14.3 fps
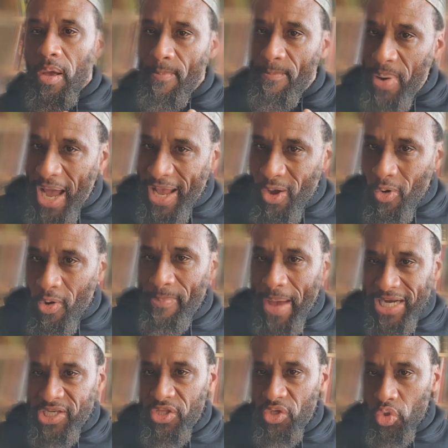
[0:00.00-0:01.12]
by going
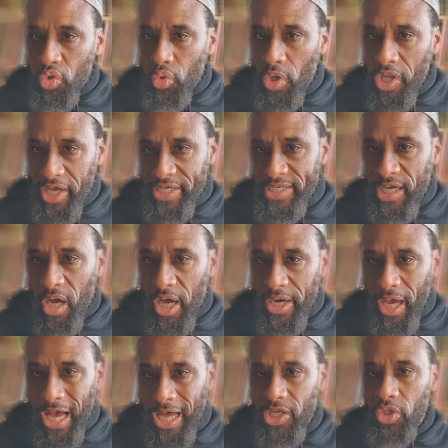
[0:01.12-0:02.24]
back to the Usul al-I'tiqad
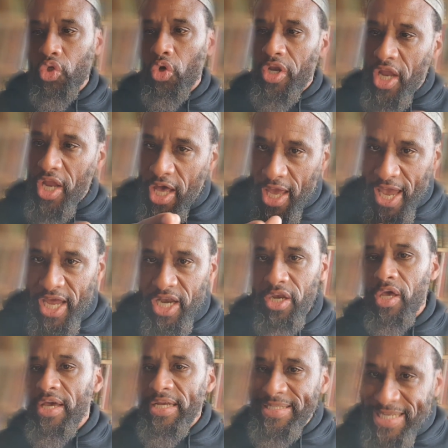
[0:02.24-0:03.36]
Ahl Sunnah and
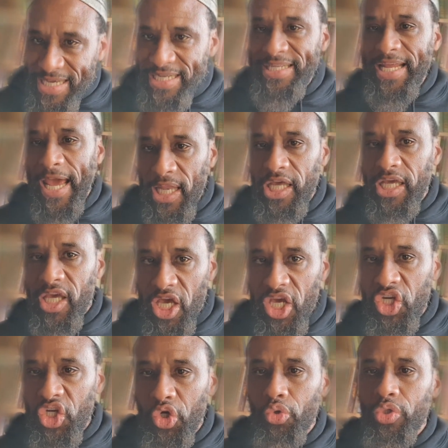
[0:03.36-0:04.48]
detailing
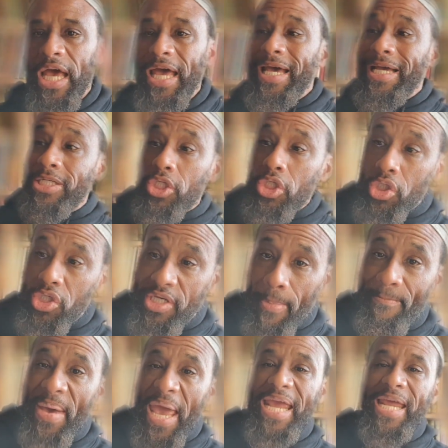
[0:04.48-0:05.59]
issues,
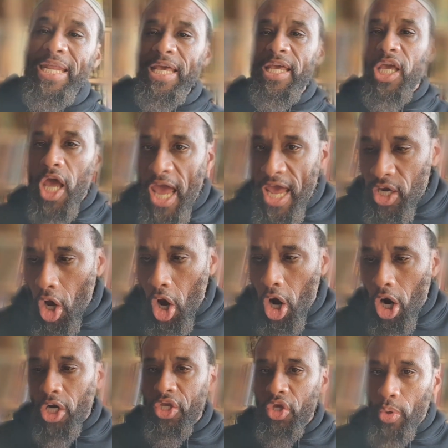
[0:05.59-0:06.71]
debating and
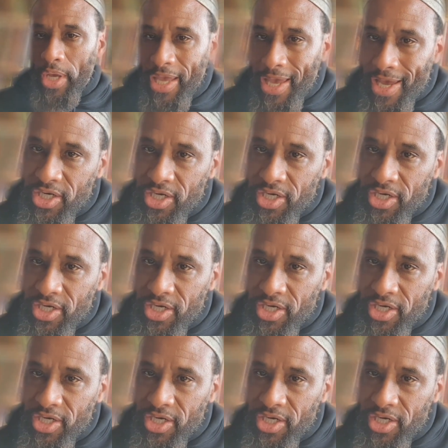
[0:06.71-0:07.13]
arguing and